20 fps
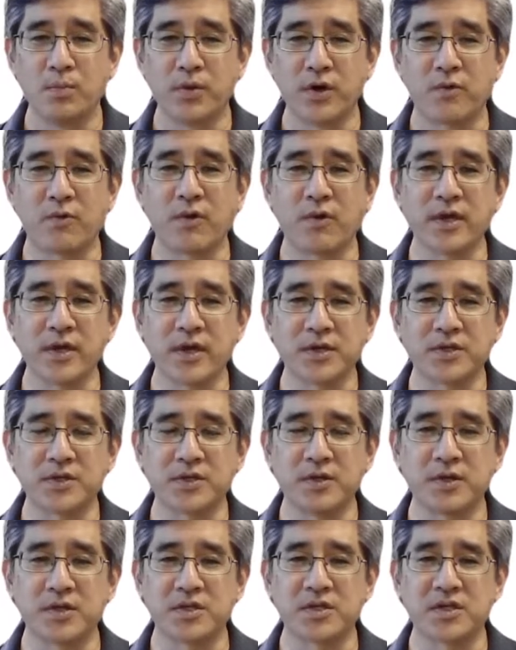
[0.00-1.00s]
but right next
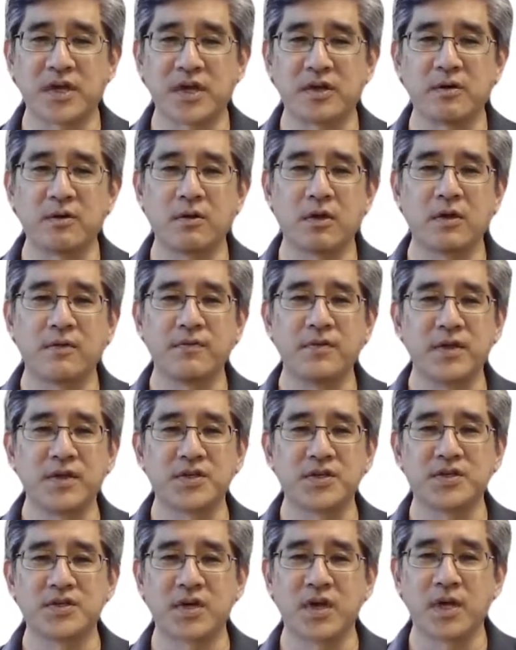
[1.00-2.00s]
to the title of the
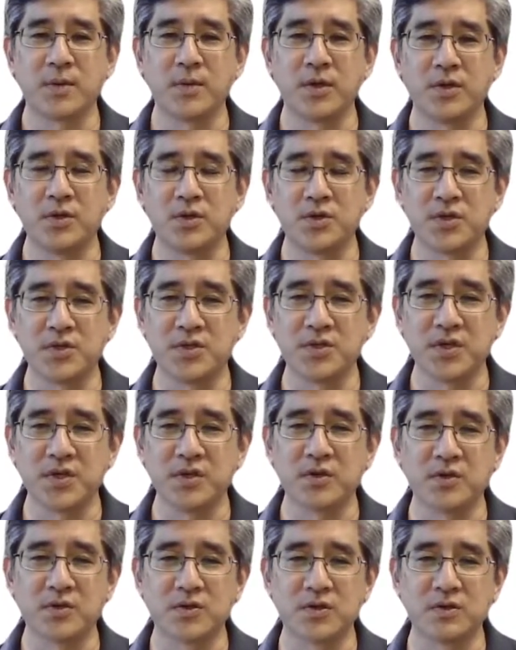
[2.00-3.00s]
assignment, you should see
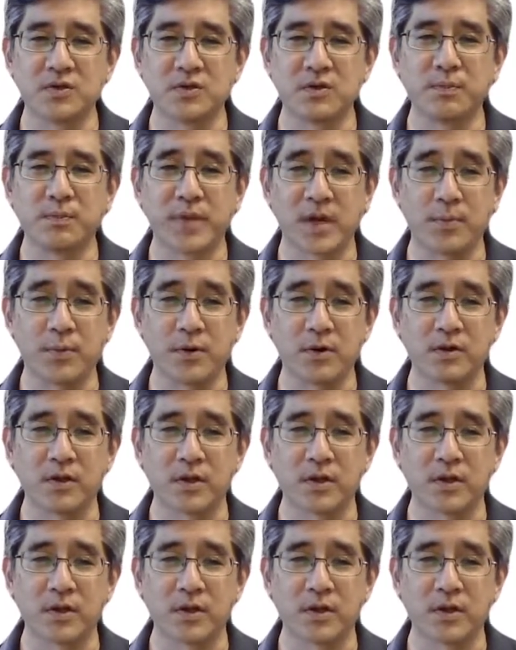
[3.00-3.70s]
those little paper